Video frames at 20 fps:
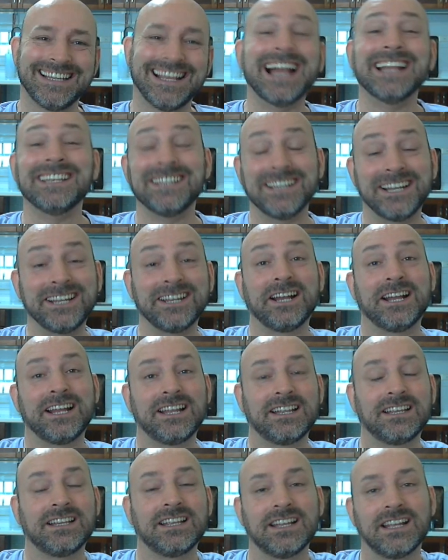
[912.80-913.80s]
and yet
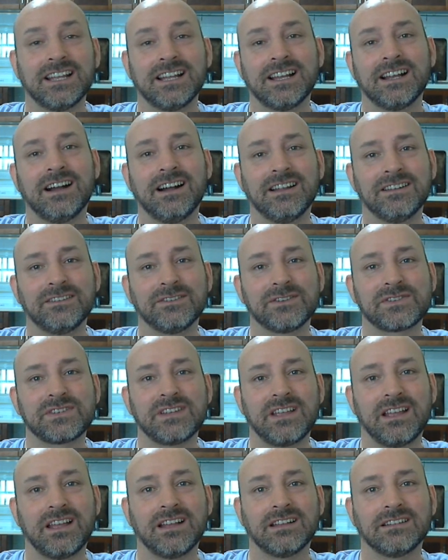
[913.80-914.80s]
I
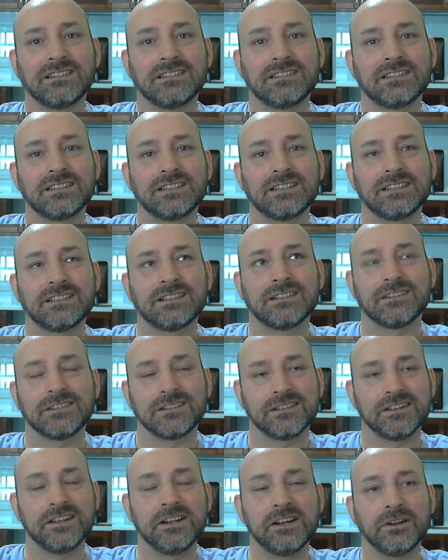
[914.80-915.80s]
understand or
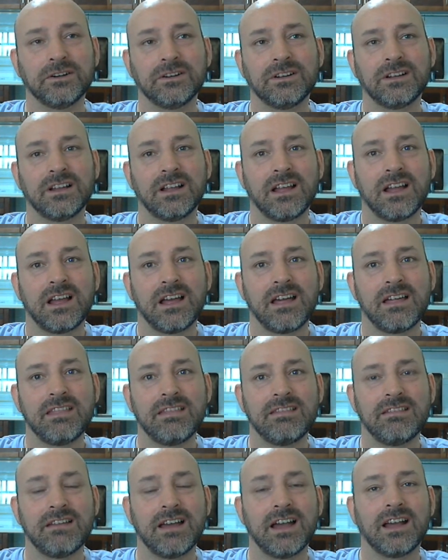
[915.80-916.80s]
know
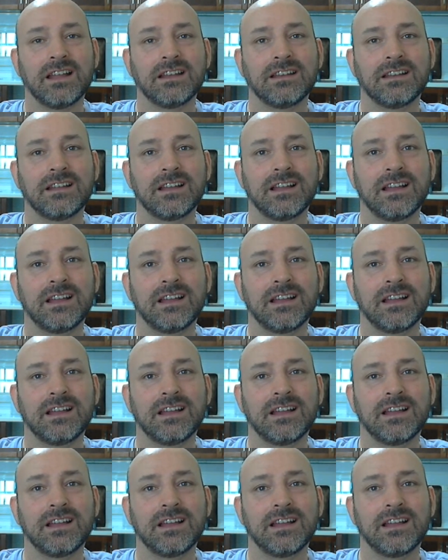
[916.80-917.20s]
that